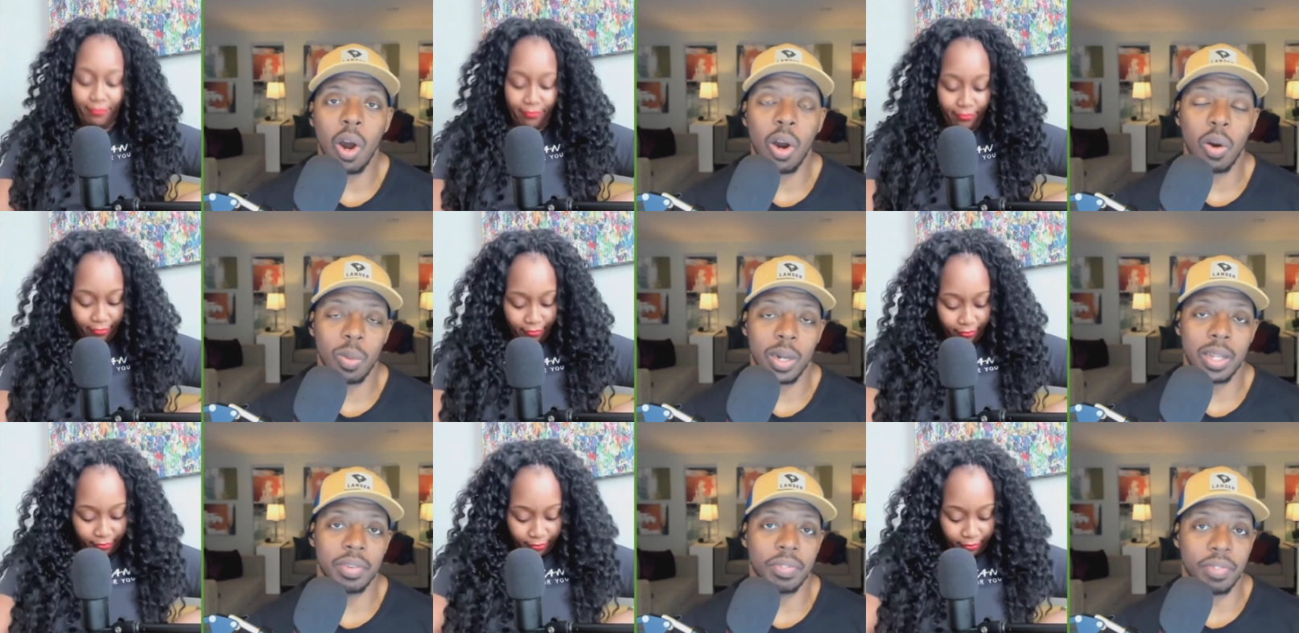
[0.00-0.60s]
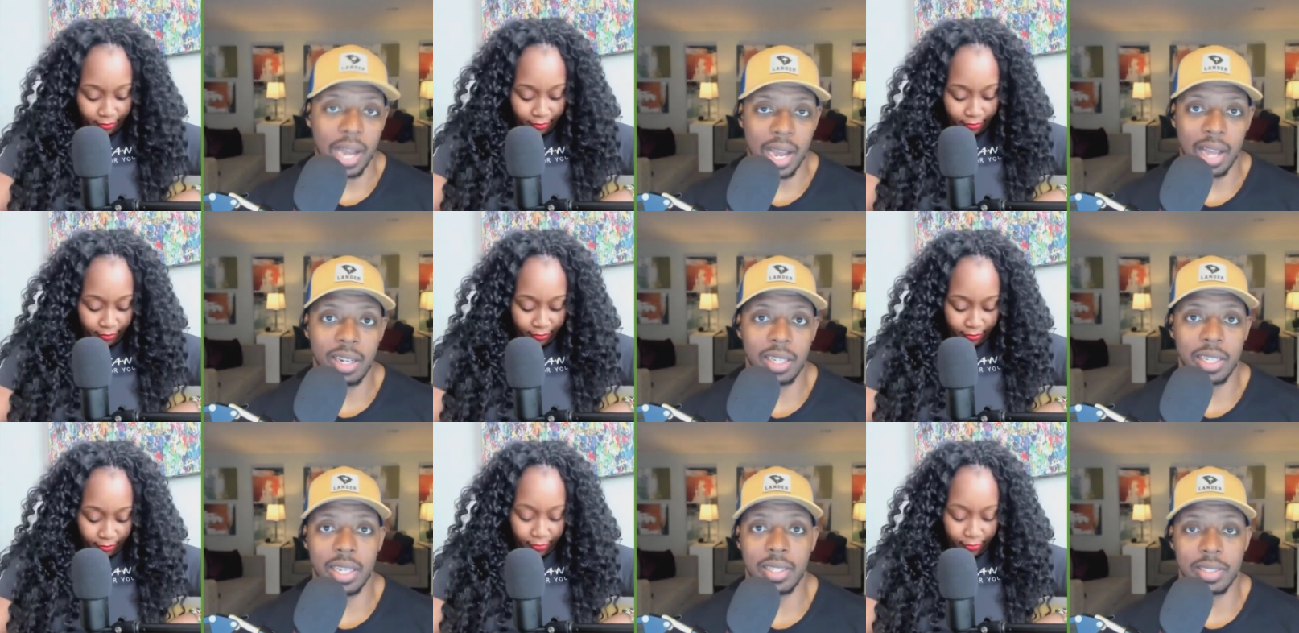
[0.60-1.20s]
Speaker 1: already
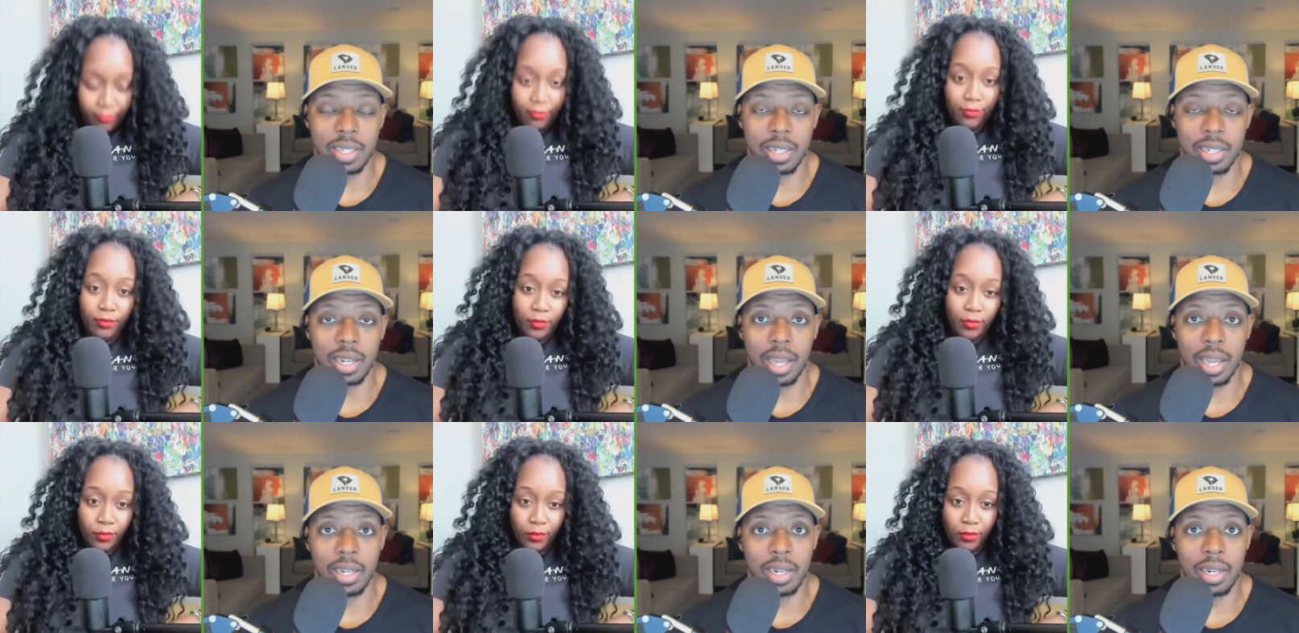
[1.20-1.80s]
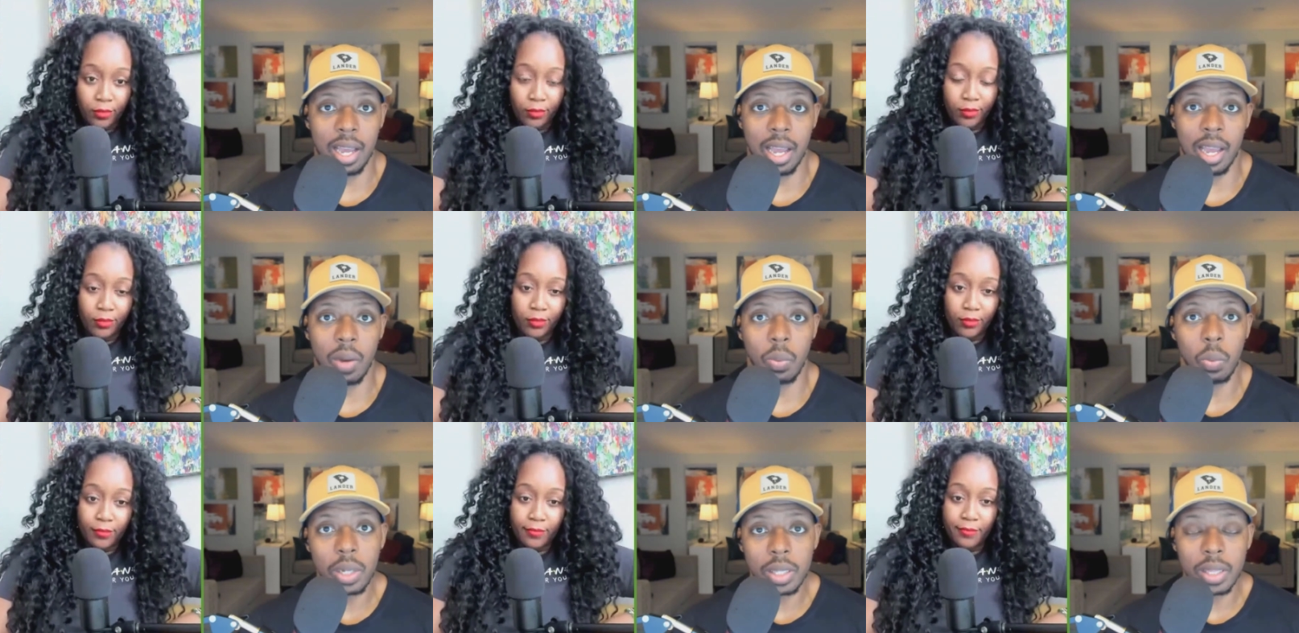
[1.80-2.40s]
filing a
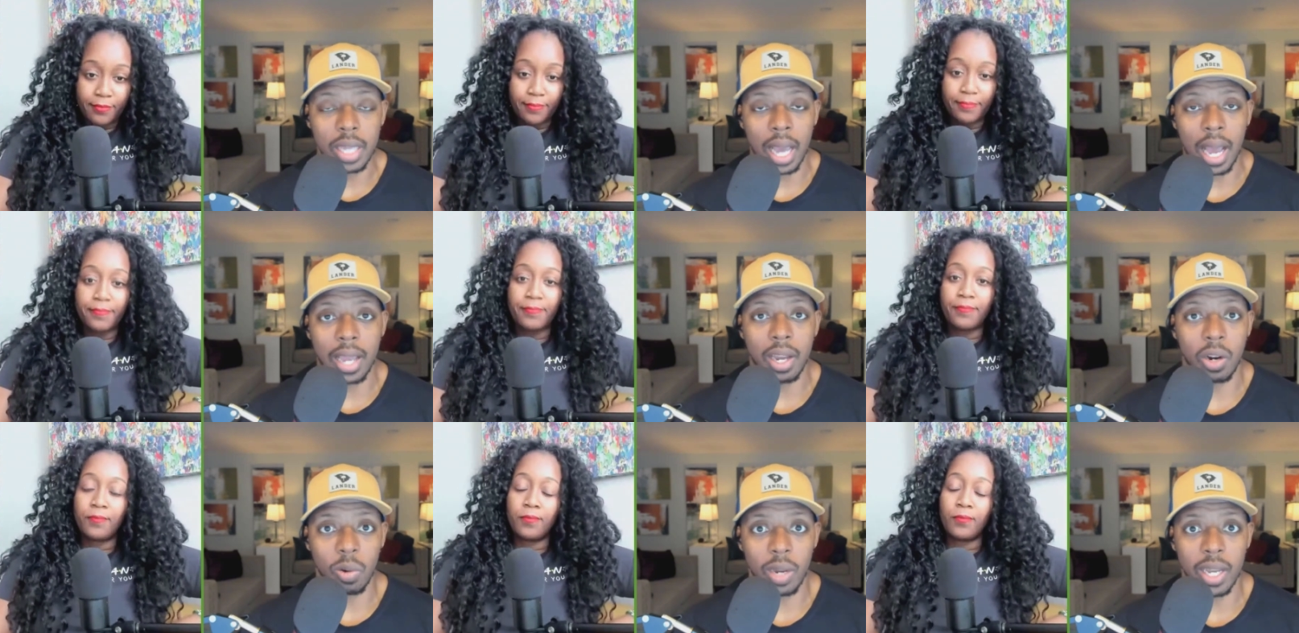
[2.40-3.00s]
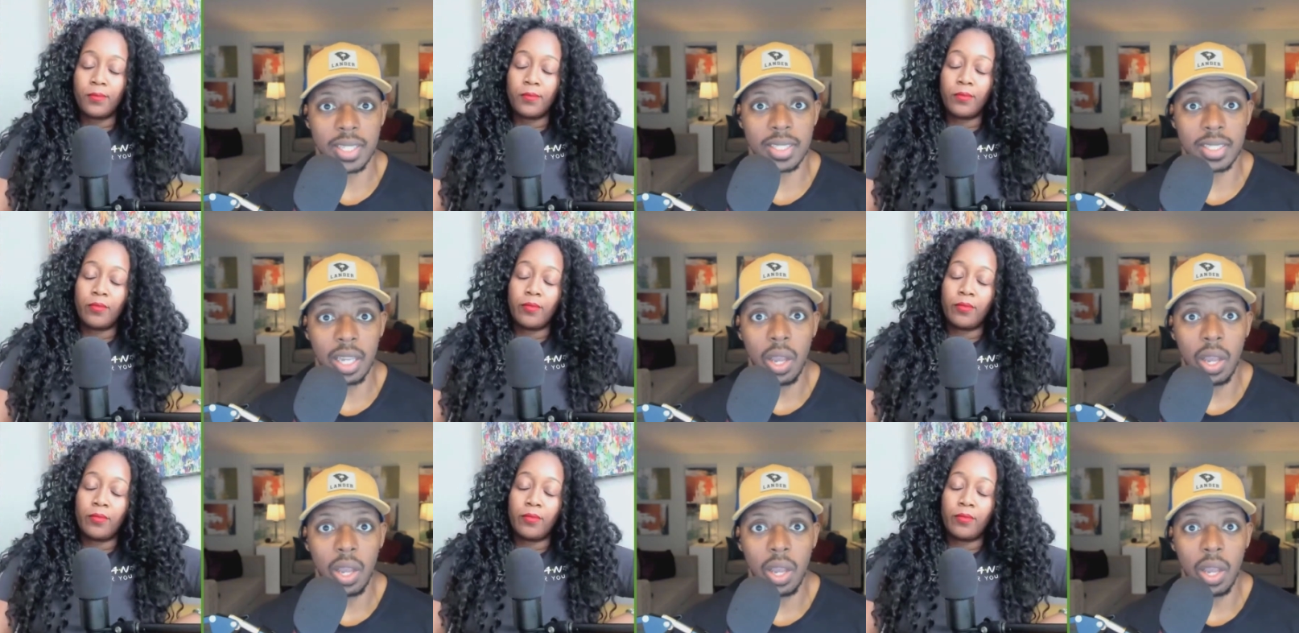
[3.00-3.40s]
1099 with the IRS,